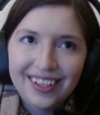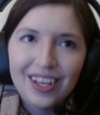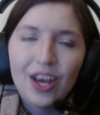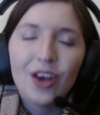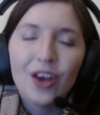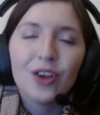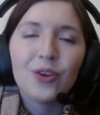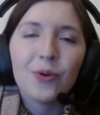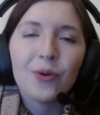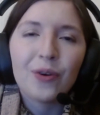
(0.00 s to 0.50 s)

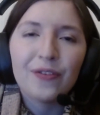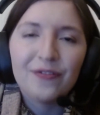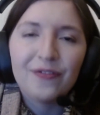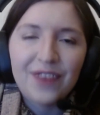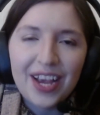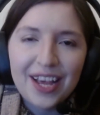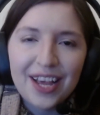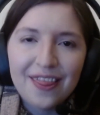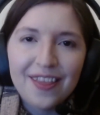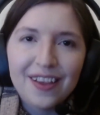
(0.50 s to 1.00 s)
Your
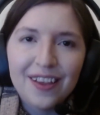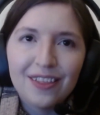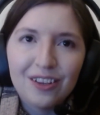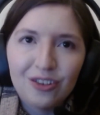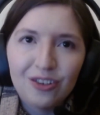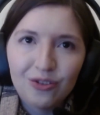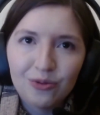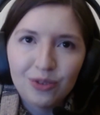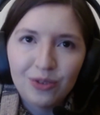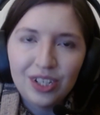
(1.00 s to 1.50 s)
faith in the
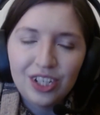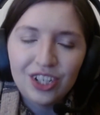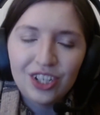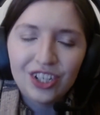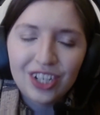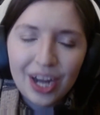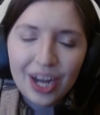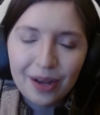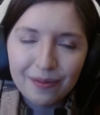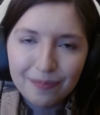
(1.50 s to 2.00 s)
trees
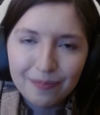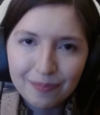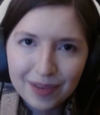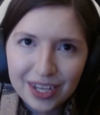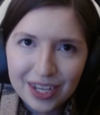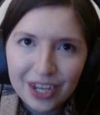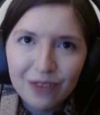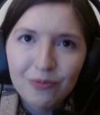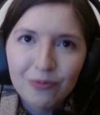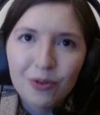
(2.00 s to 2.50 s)
shall
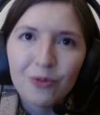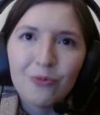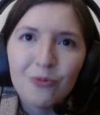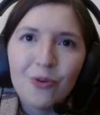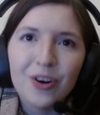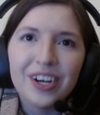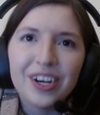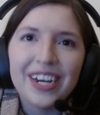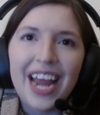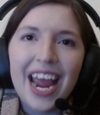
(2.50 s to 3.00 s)
be
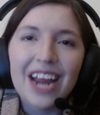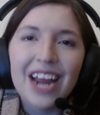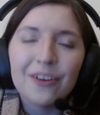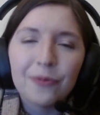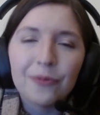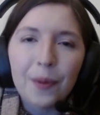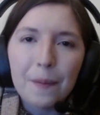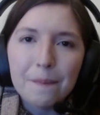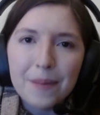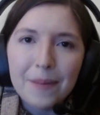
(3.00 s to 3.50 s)
rewarded,
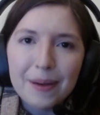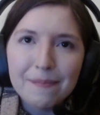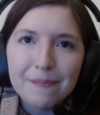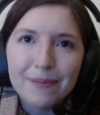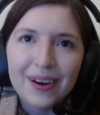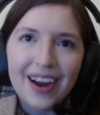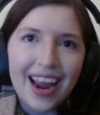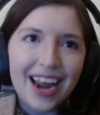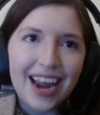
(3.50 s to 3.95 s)
and remember,